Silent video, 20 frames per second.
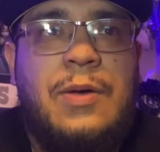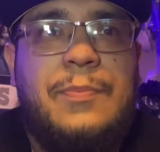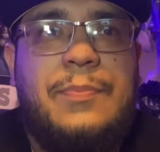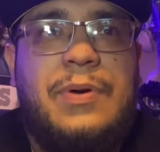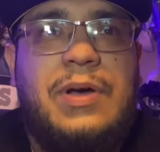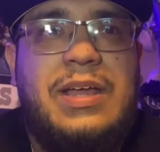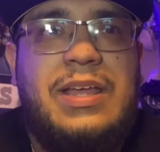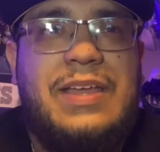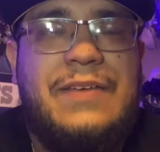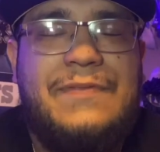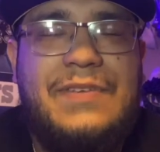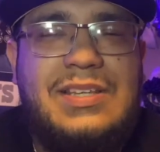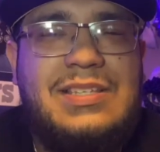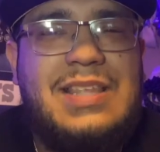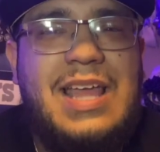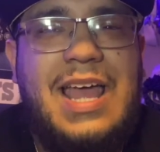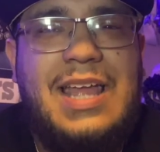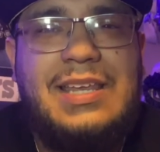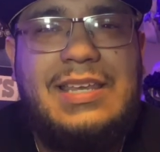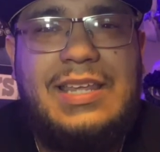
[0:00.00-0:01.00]
But if it's
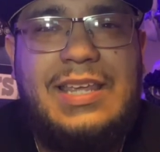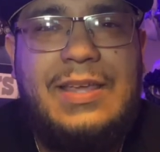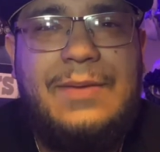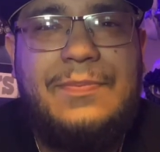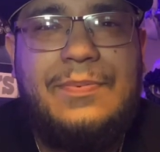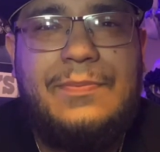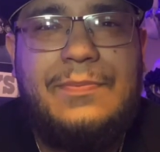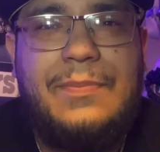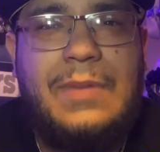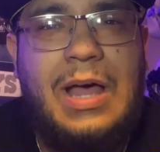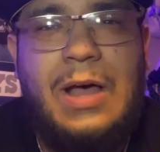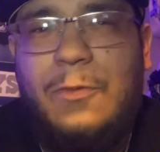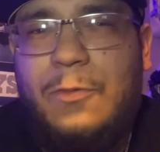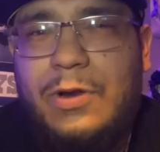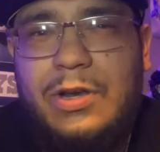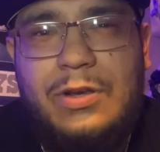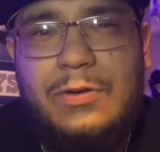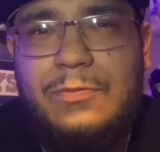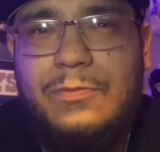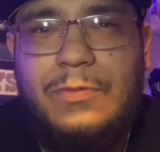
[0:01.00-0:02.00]
that deep, I
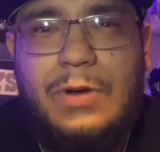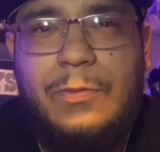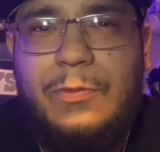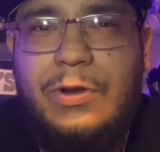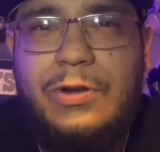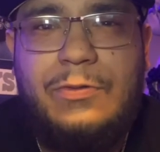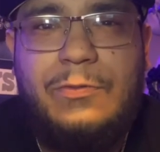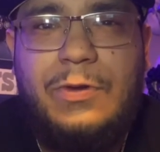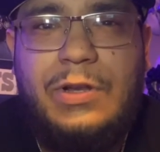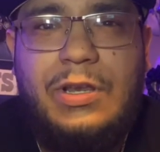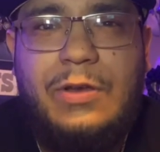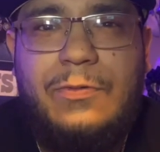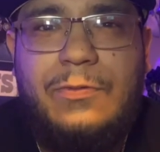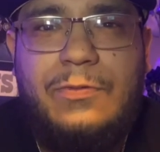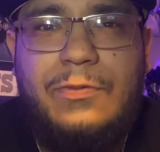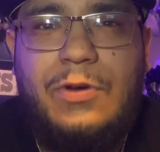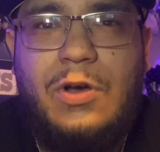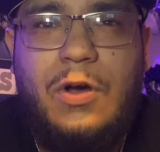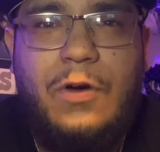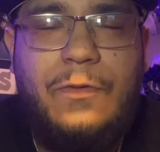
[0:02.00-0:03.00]
wouldn't really
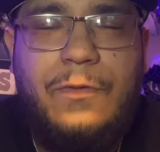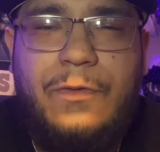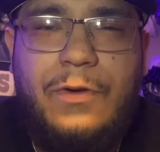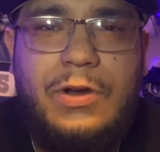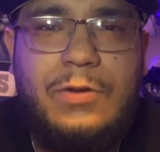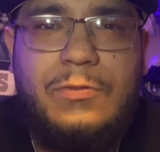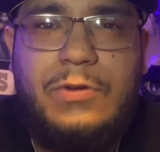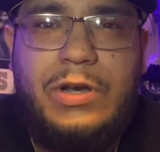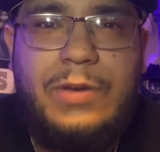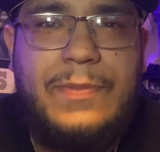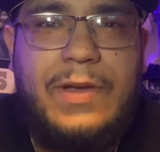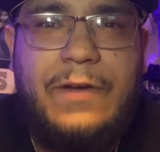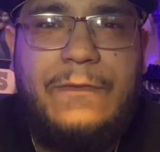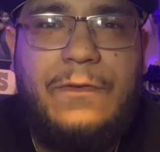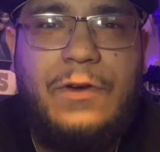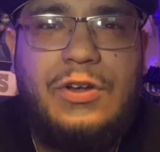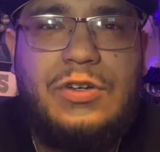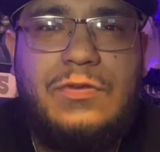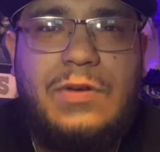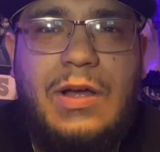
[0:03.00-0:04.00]
go for running back
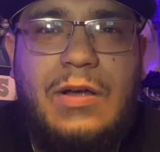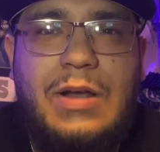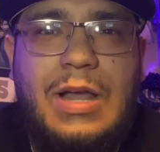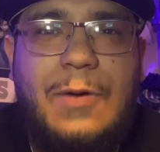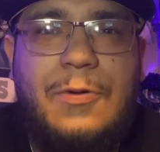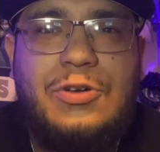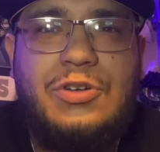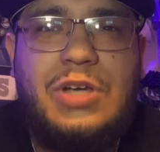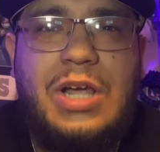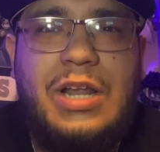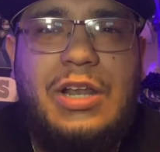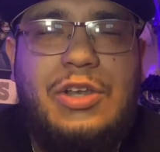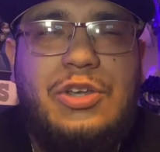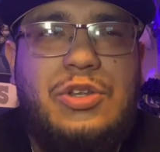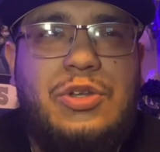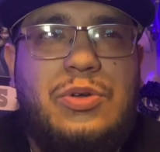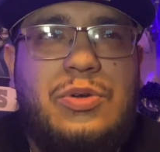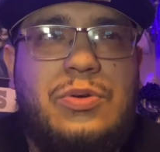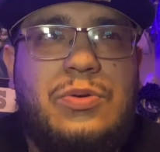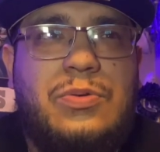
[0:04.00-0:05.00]
first round. I would try to
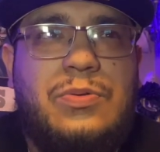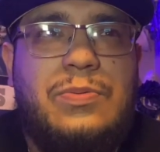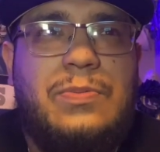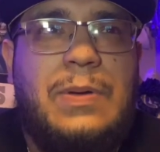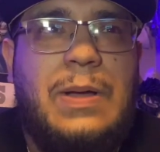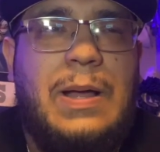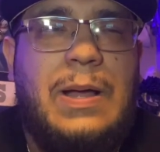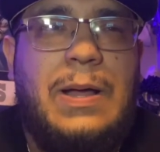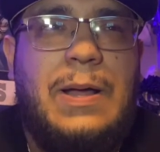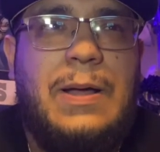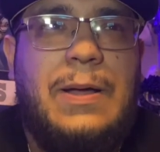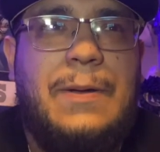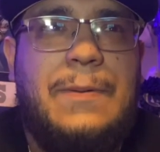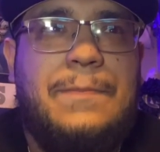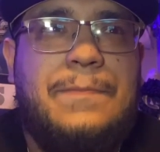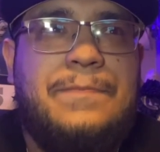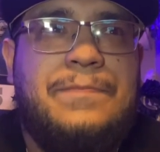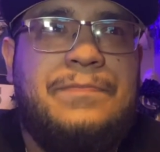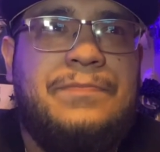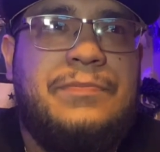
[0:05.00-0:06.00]
do,
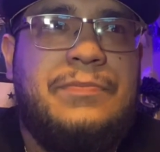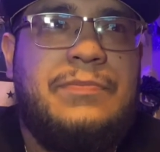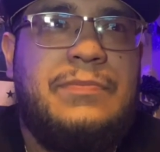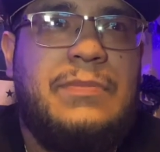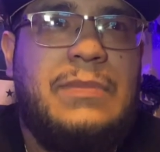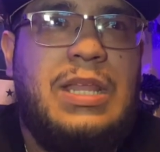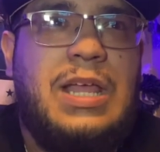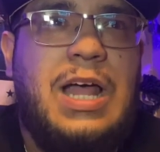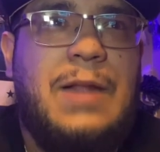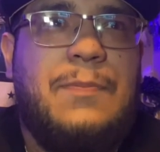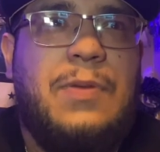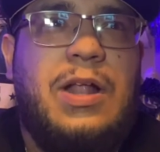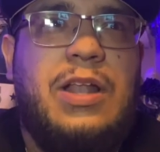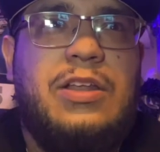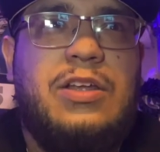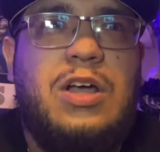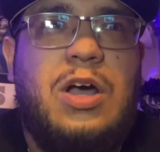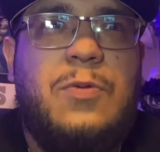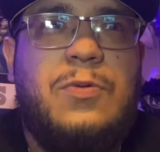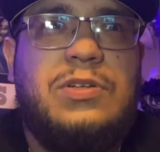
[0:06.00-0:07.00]
I'd
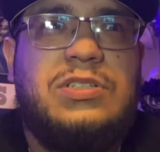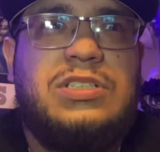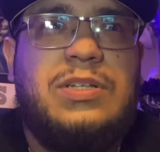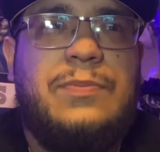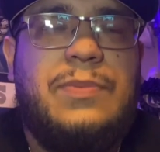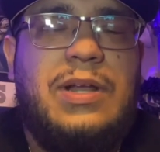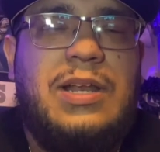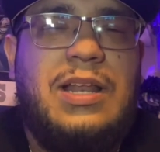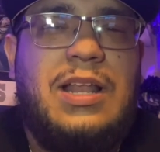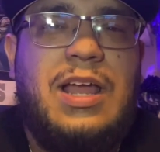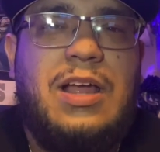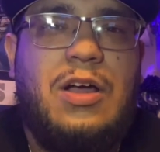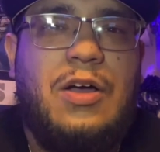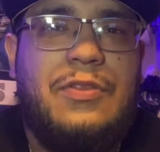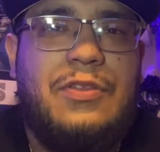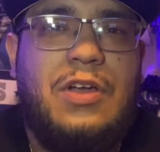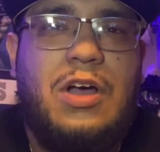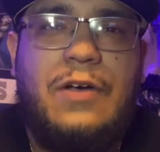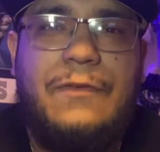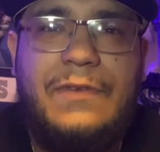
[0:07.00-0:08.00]
probably go with somebody like
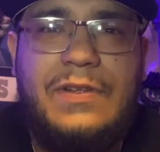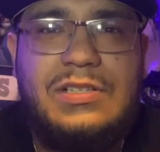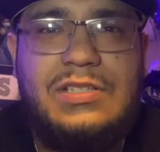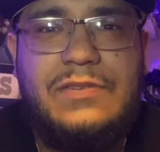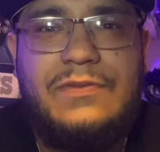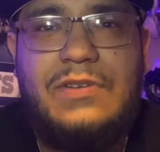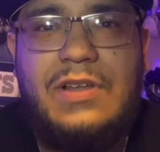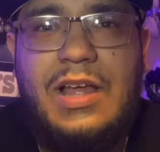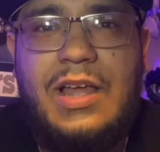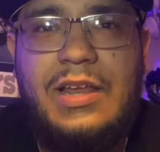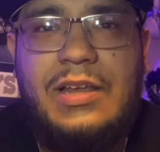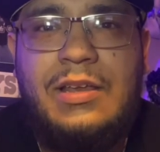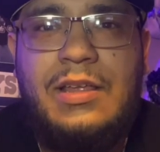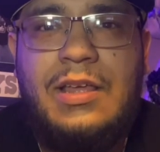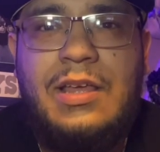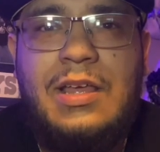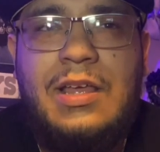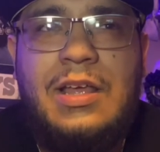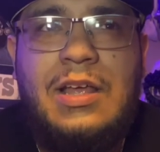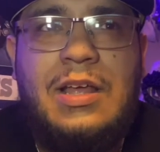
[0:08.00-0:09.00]
on the offensive line,
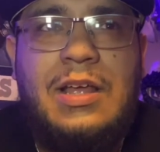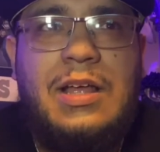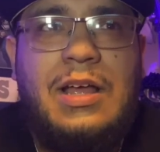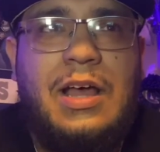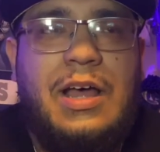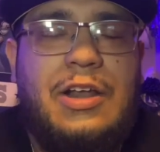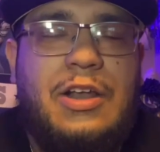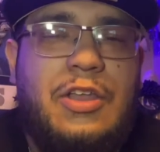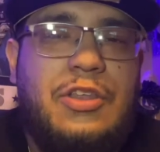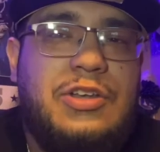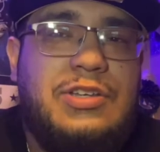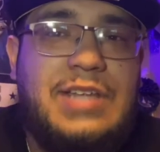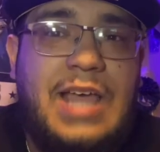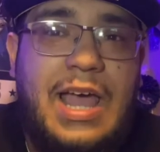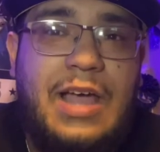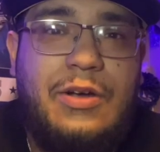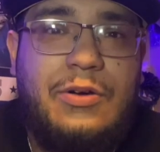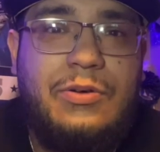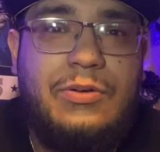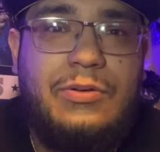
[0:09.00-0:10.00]
another
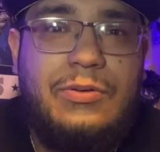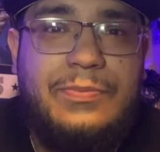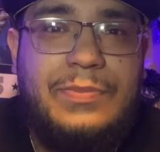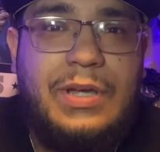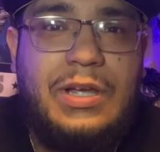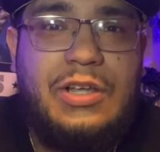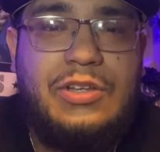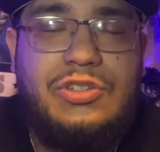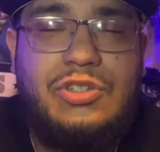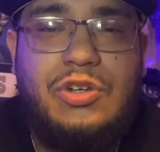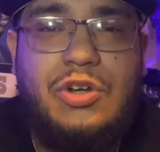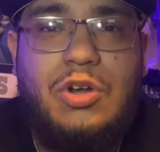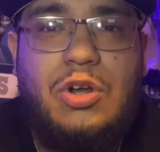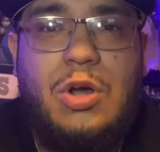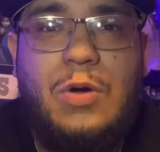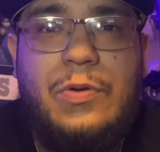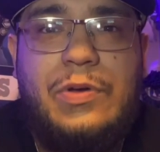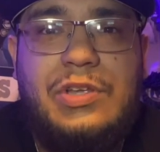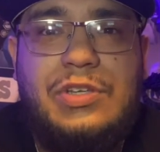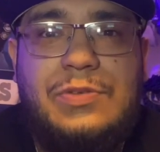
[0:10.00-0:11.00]
tackle, because you can
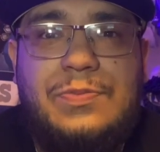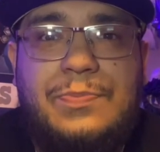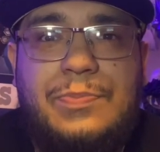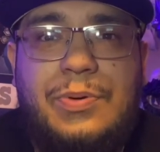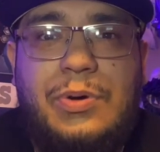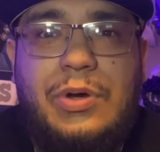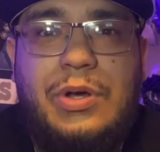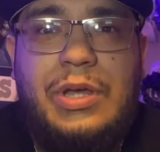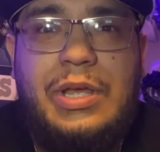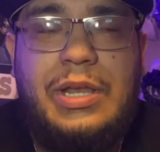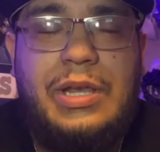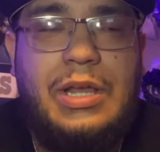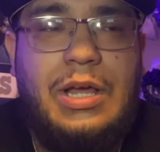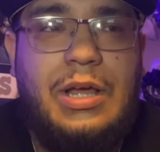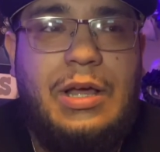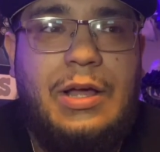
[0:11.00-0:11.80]
always put